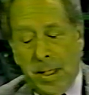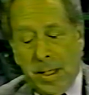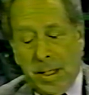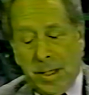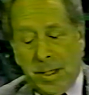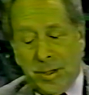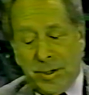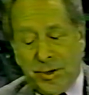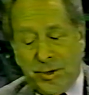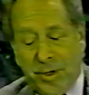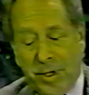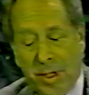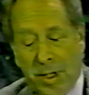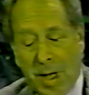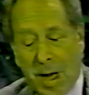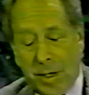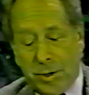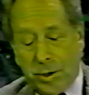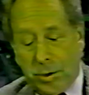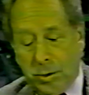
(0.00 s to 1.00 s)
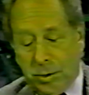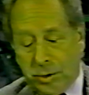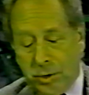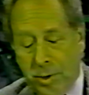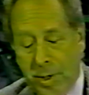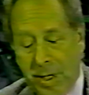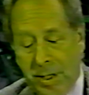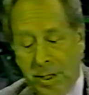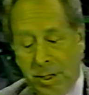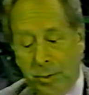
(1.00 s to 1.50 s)
His theological
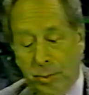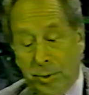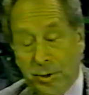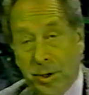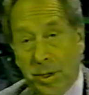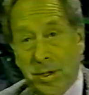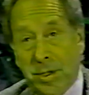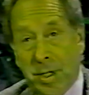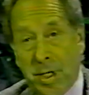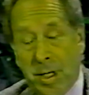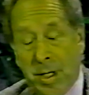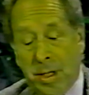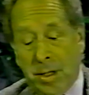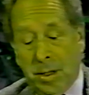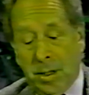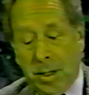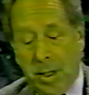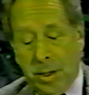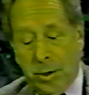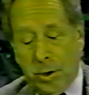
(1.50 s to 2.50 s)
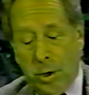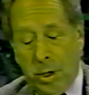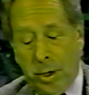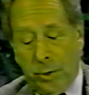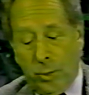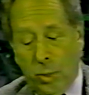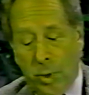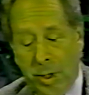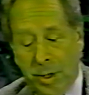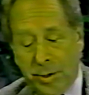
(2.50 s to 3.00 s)
training was at Yale and
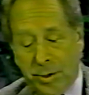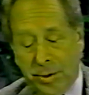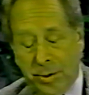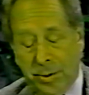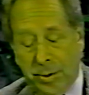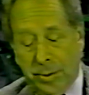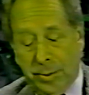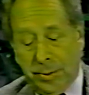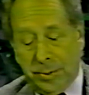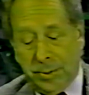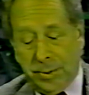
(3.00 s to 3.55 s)
Northwestern.